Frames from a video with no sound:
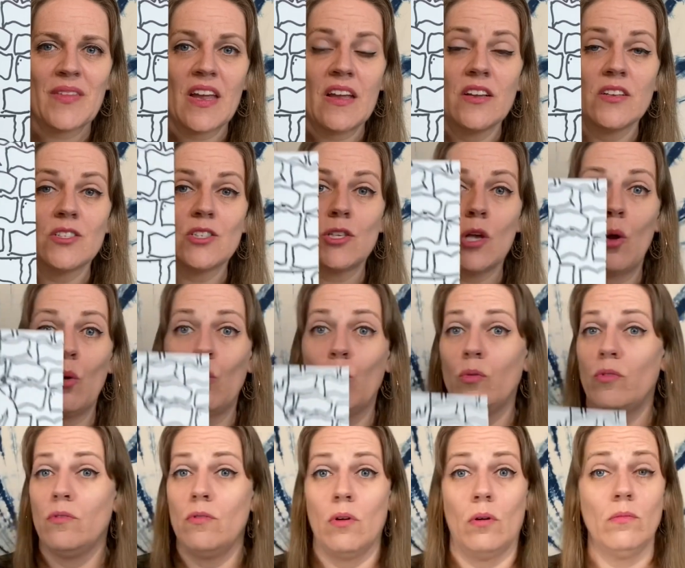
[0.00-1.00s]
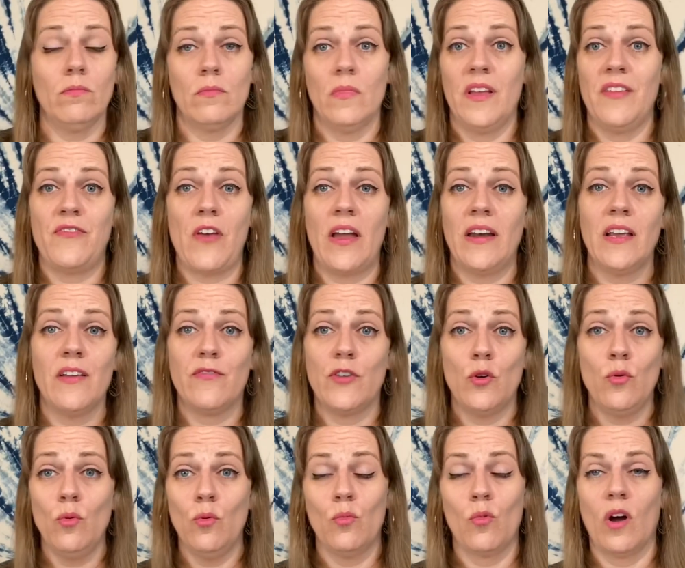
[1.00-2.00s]
So, if any of
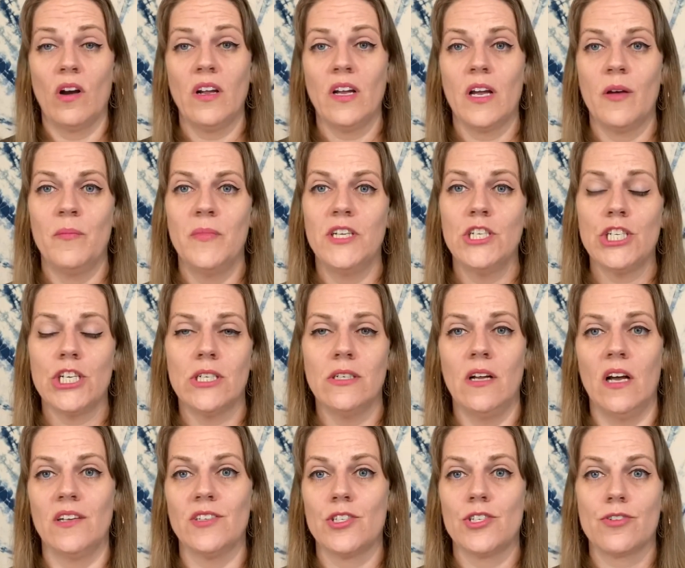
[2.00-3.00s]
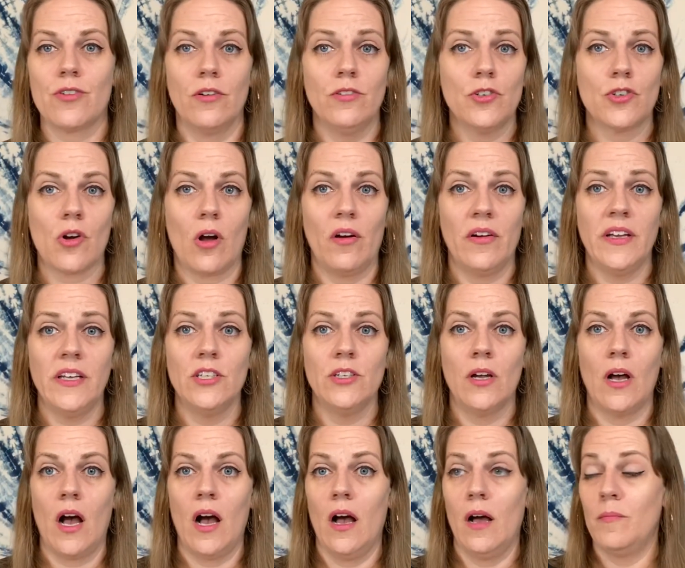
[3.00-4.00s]
you want to commission a stroke drawing,
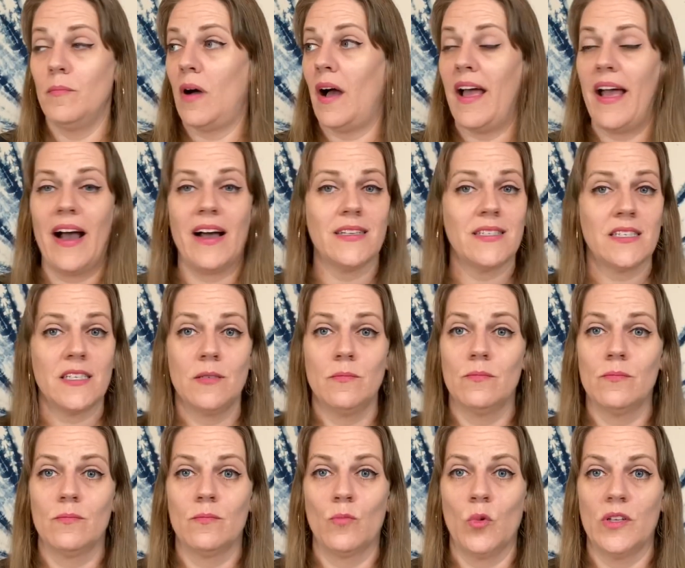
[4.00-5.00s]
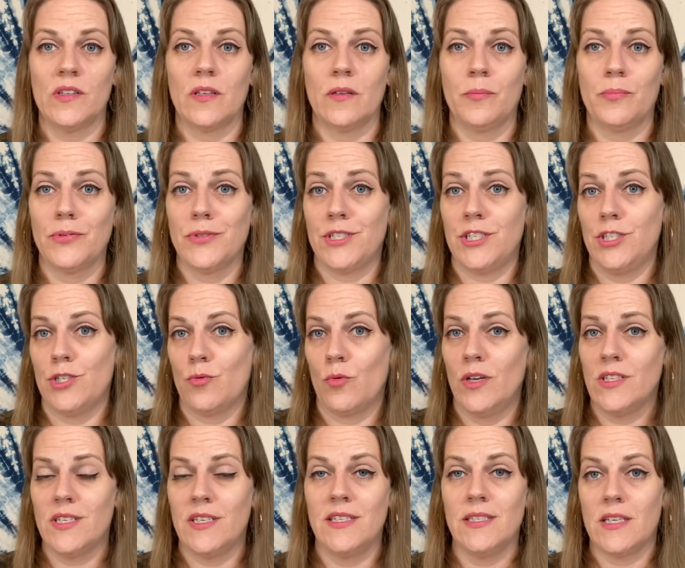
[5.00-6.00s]
I asked him what the procedure
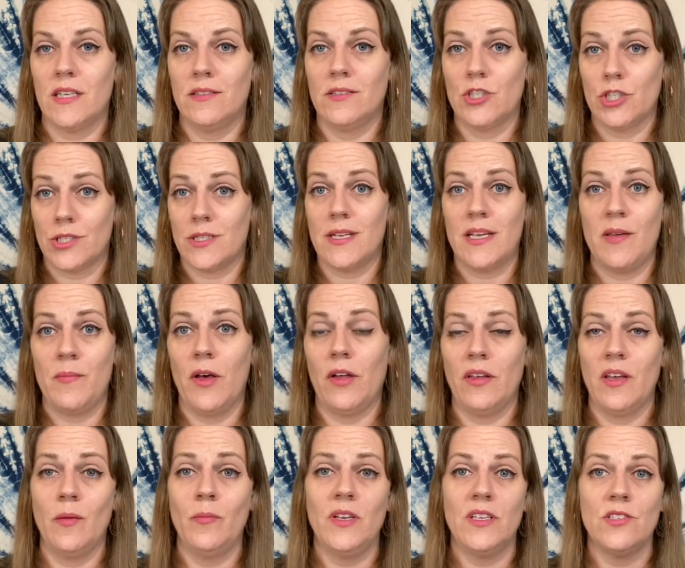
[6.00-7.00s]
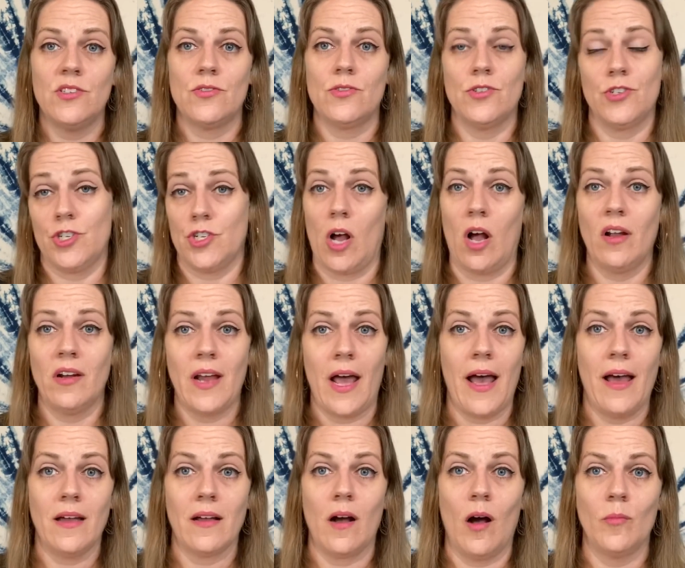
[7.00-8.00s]
was, and he said just email him. He's
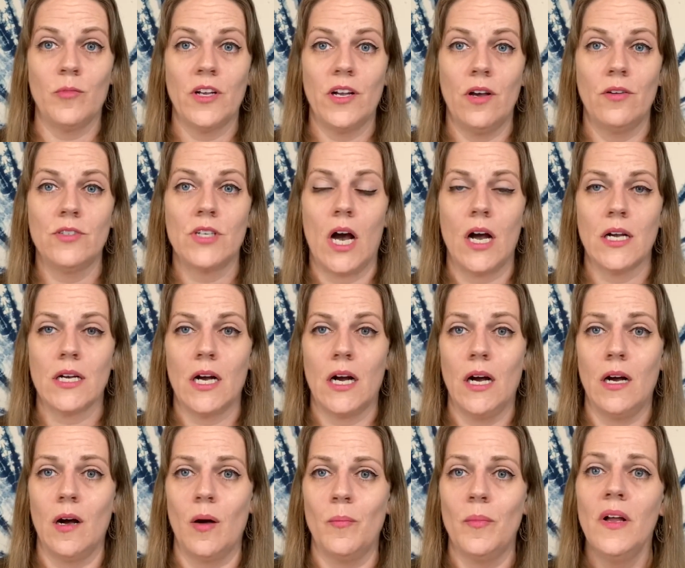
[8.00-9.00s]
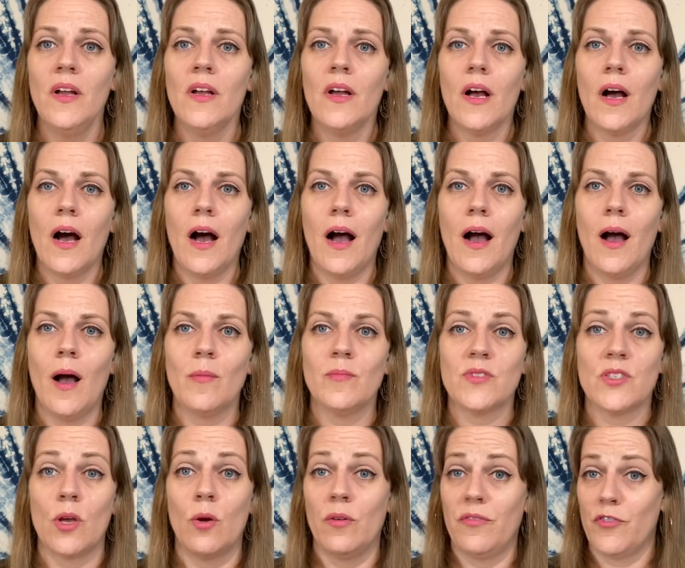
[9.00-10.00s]
sean@goblinco.com.
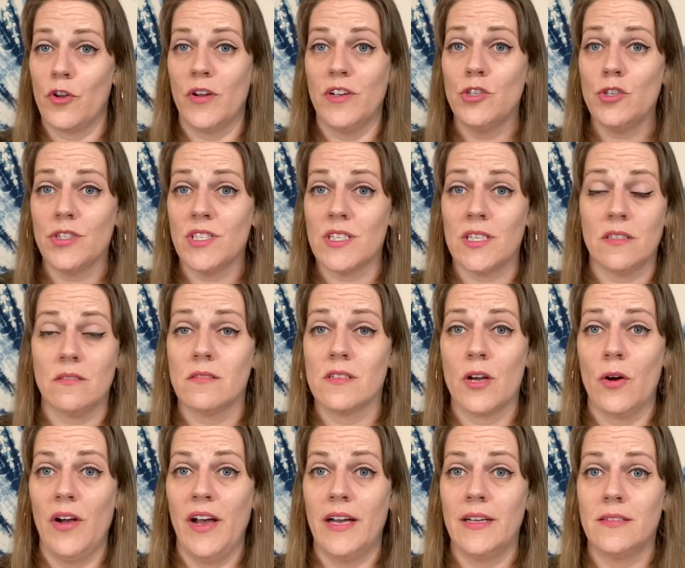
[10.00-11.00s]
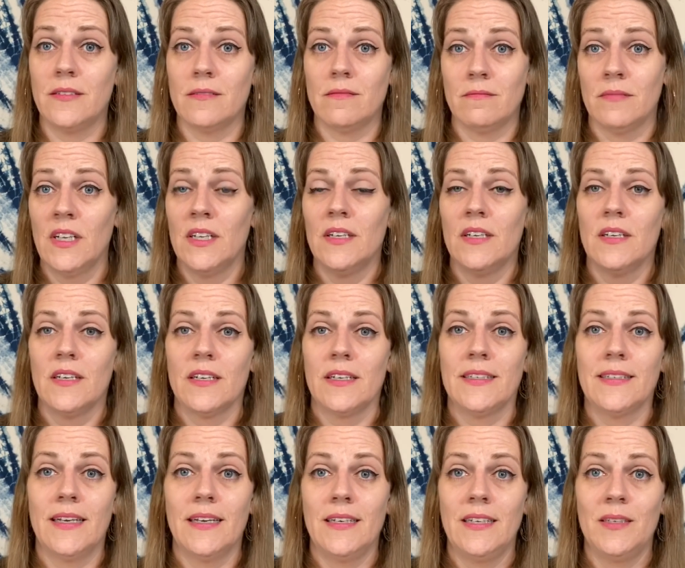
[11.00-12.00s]
So if you're interested, go ahead and
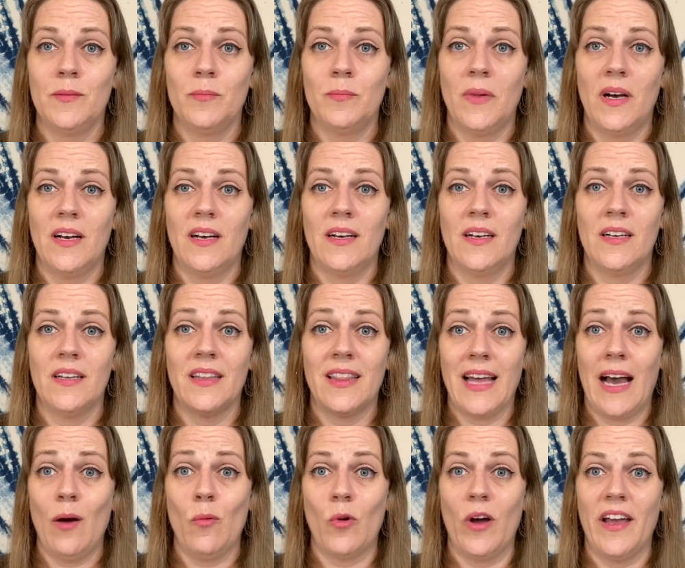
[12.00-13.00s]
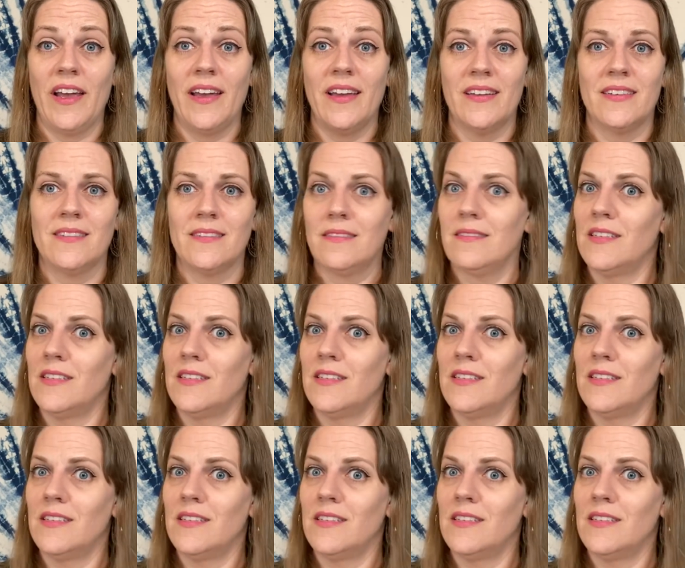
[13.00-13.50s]
get him that way, and,